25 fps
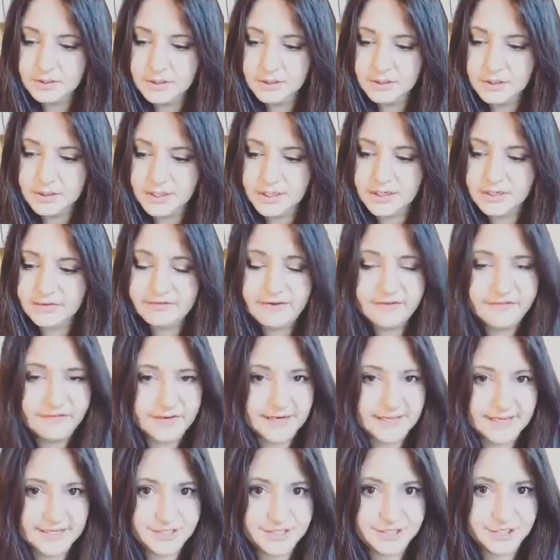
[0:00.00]
In
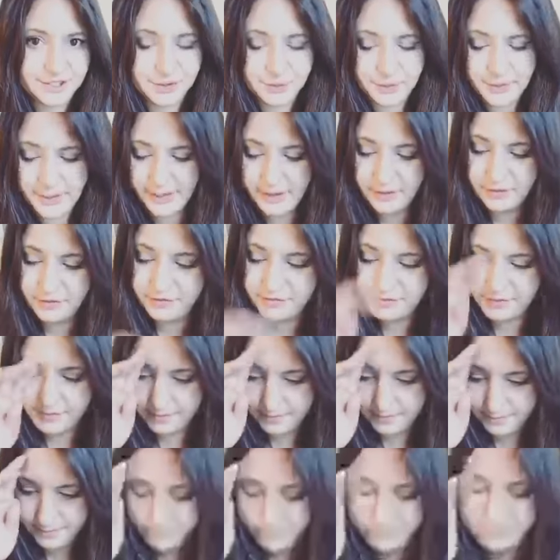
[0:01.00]
Revelation 12,
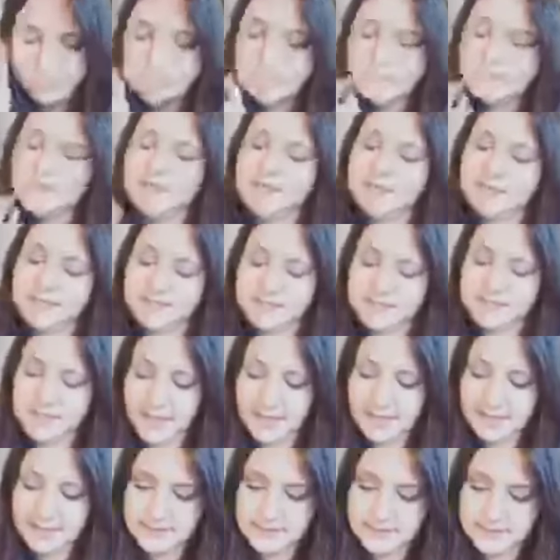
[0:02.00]
it
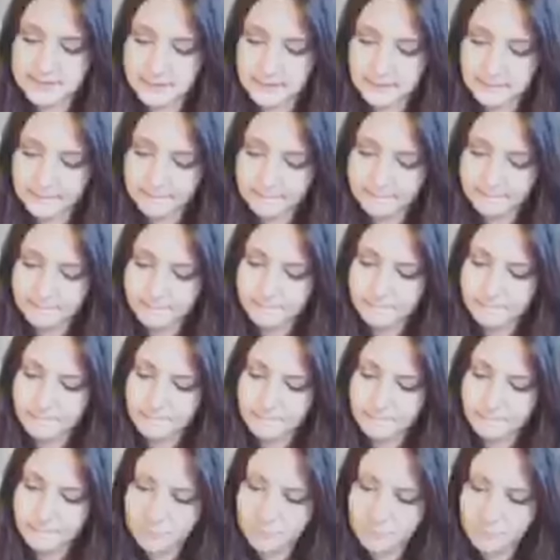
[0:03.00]
says
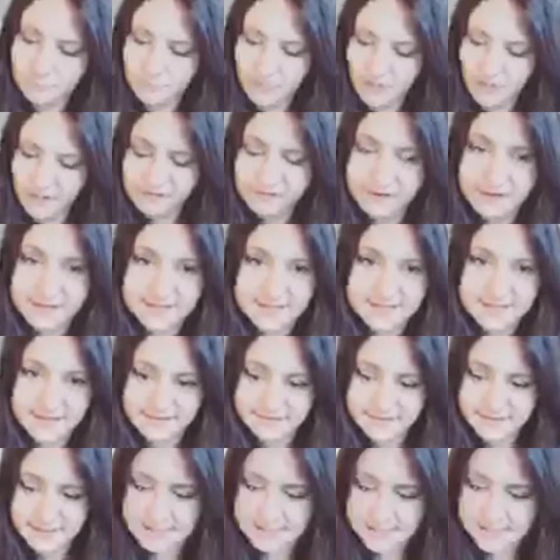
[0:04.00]
in verse
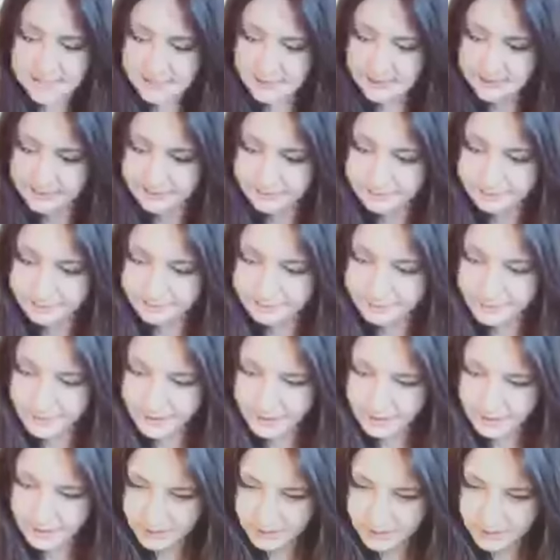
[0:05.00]
17,
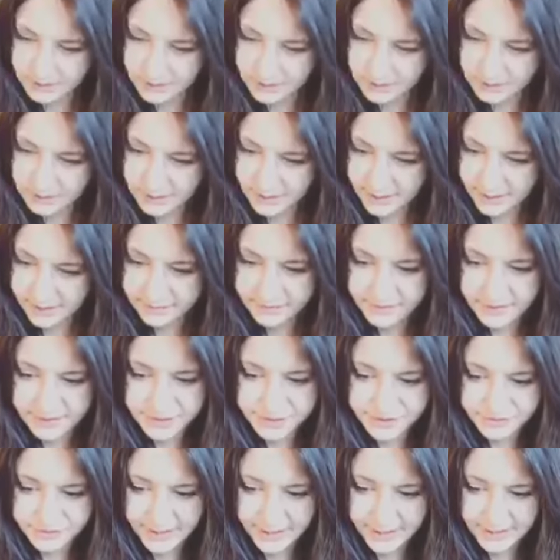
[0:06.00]
and the
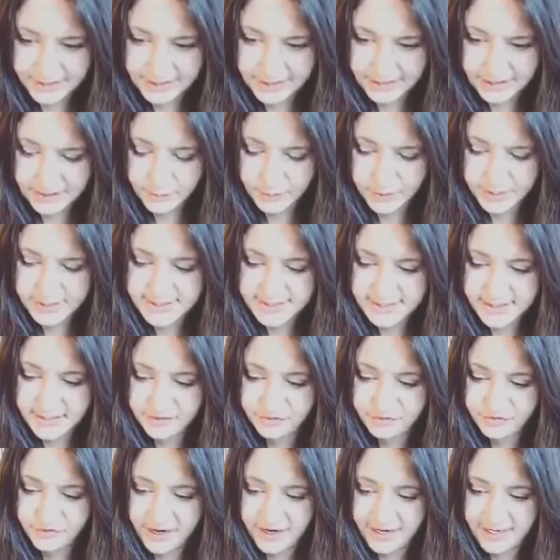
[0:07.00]
dragon was
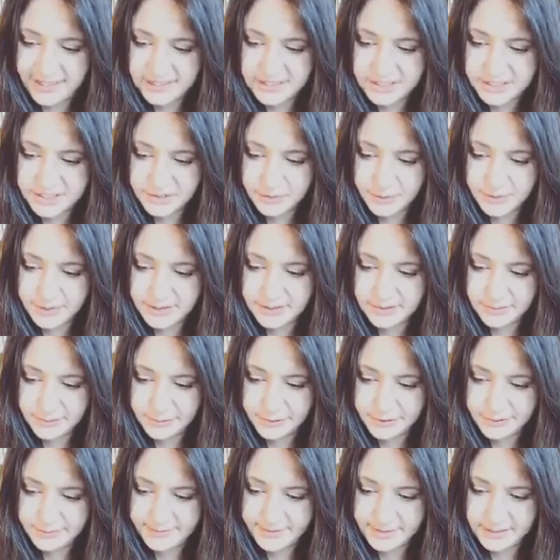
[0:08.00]
enraged with the
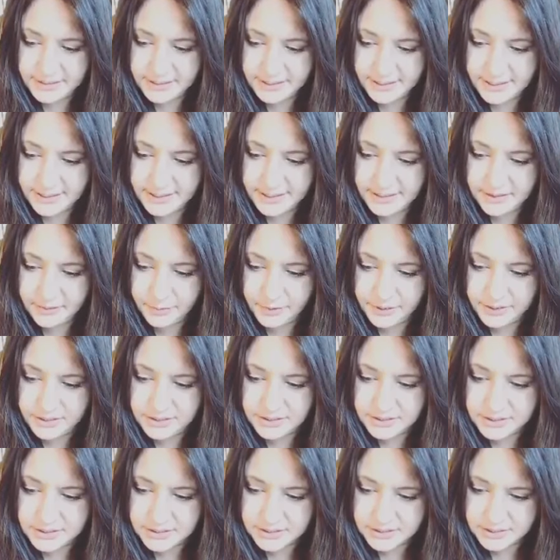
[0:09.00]
woman, and he
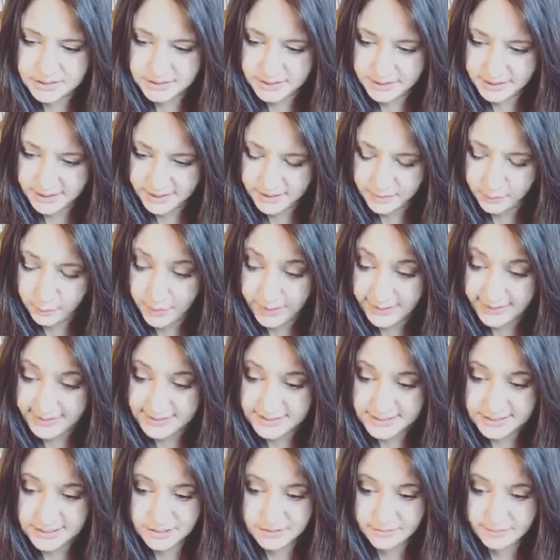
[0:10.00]
won he
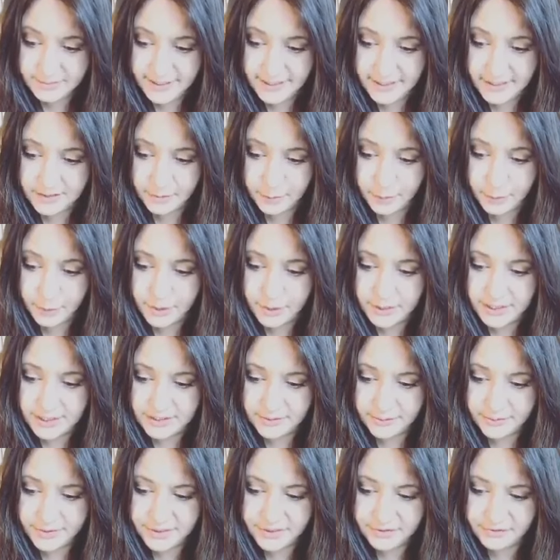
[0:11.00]
went to make war
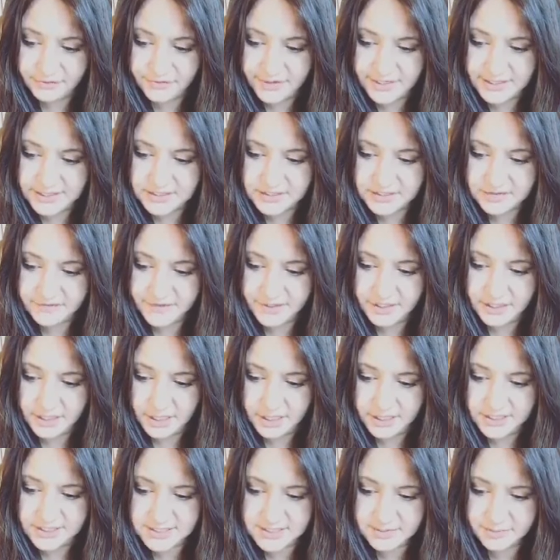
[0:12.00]
with the rest of her
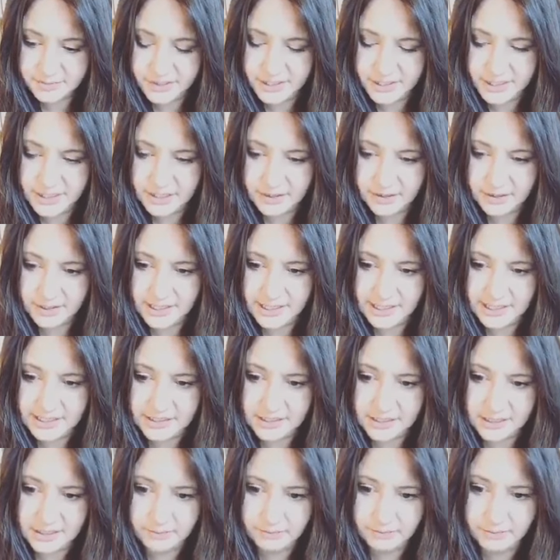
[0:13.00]
offspring who keep
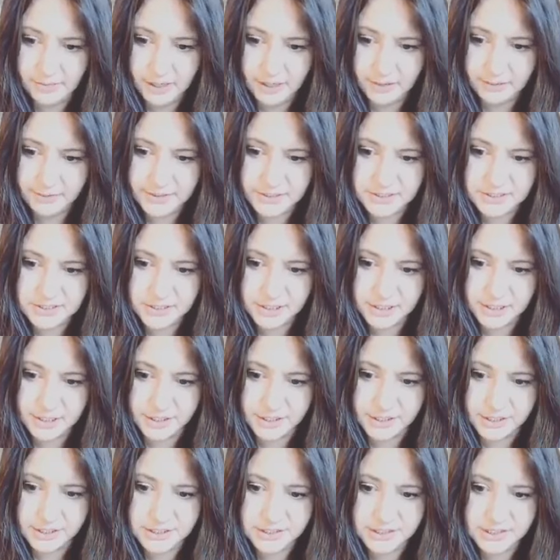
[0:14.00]
the commandments of
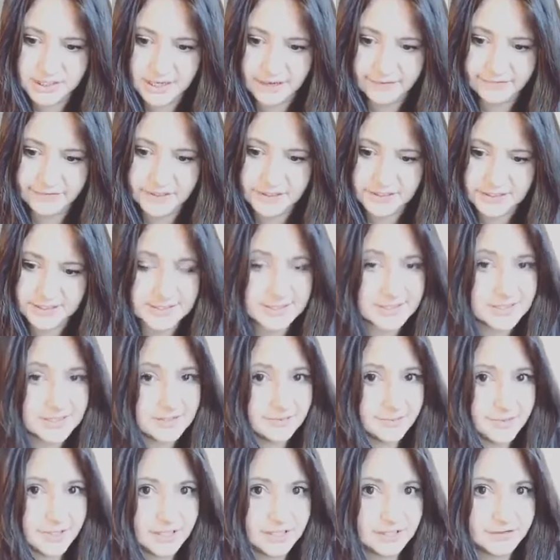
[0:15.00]
God and have the
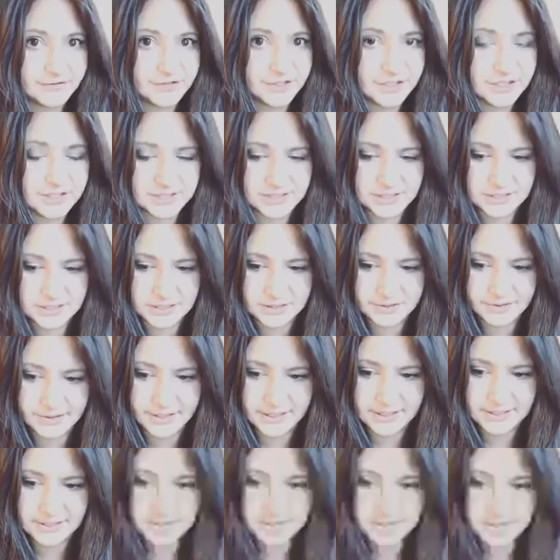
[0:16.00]
testimony of Jesus
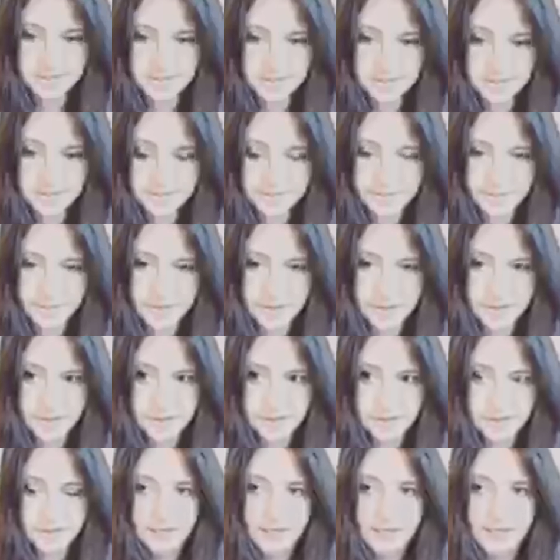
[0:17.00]
Christ.
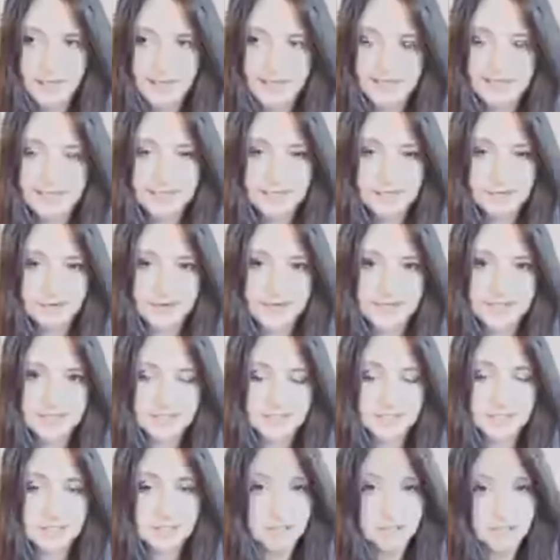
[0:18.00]
Antichrist
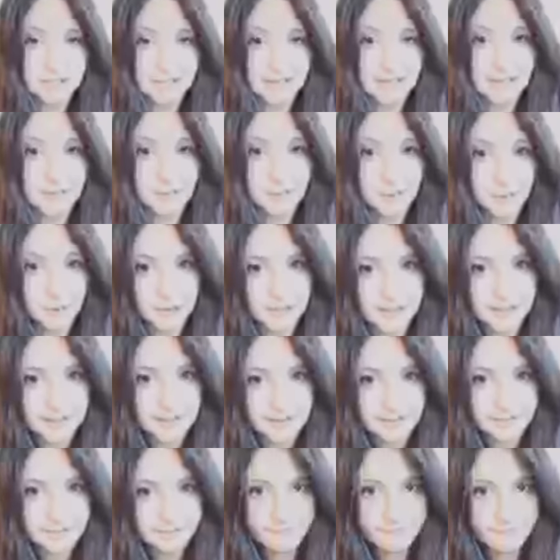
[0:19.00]
is going to make war
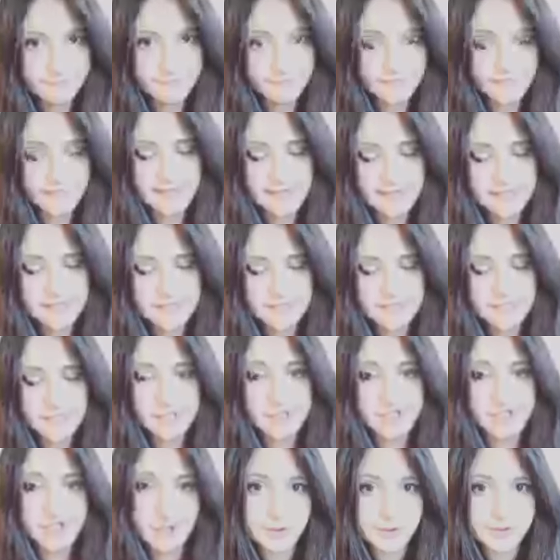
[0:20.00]
against the
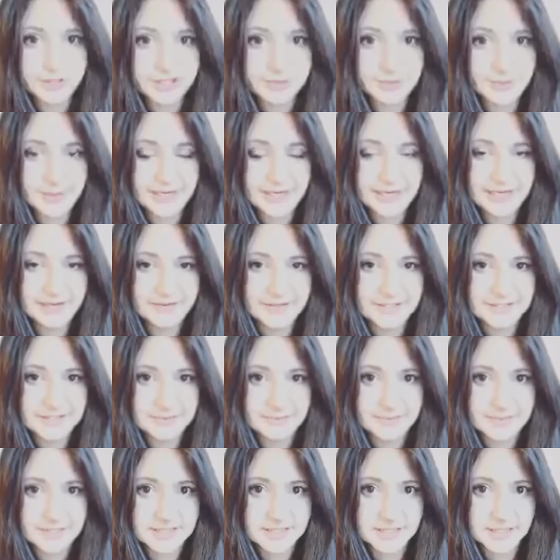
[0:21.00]
Jewish believers
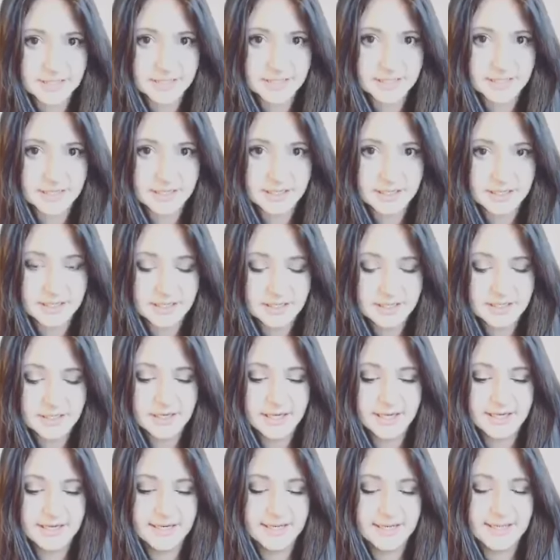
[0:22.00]
in Messiah
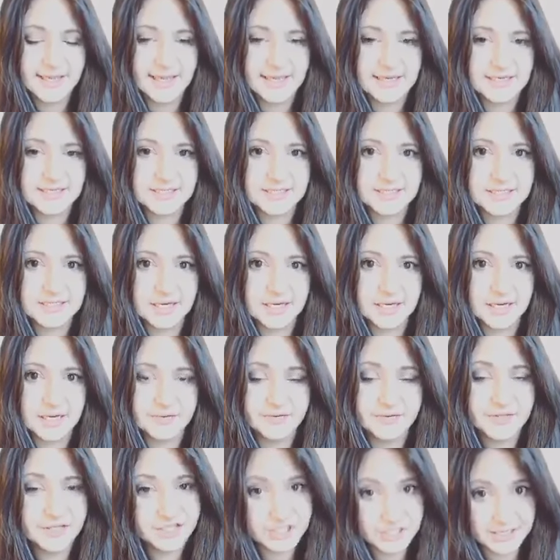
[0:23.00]
and against uh,
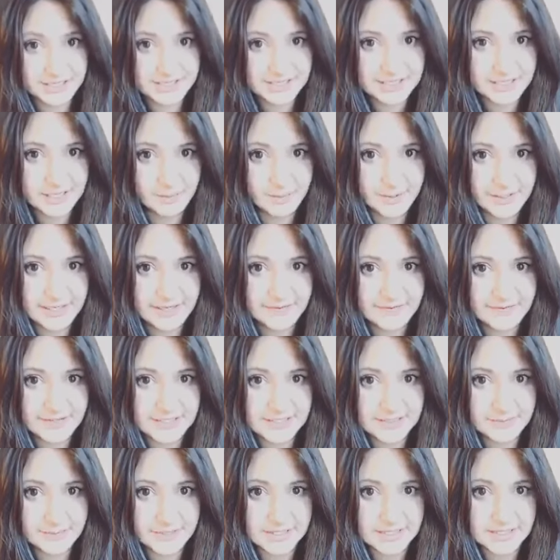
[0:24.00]
the Gentile believers
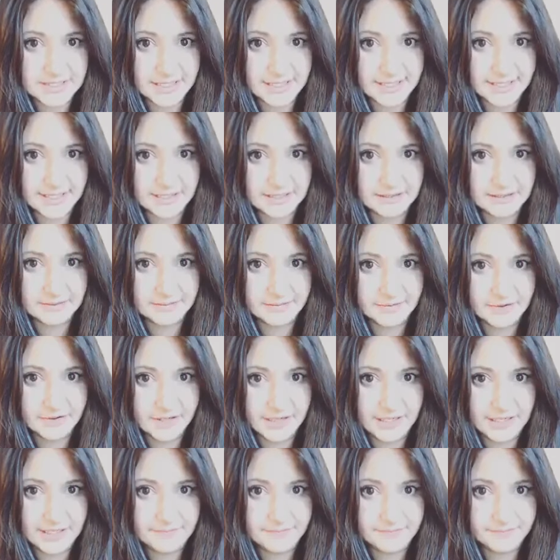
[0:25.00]
in Messiah.
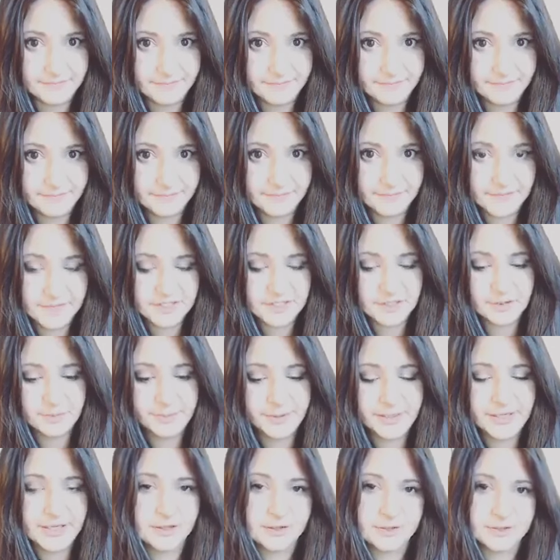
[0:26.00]
right? So
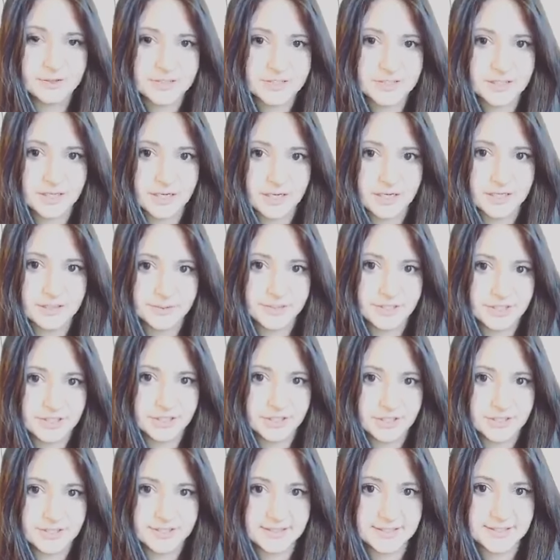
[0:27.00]
pick your side. Where do
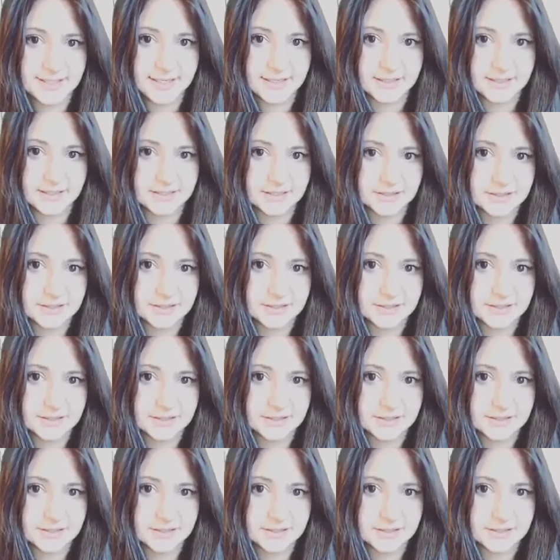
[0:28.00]
you stand?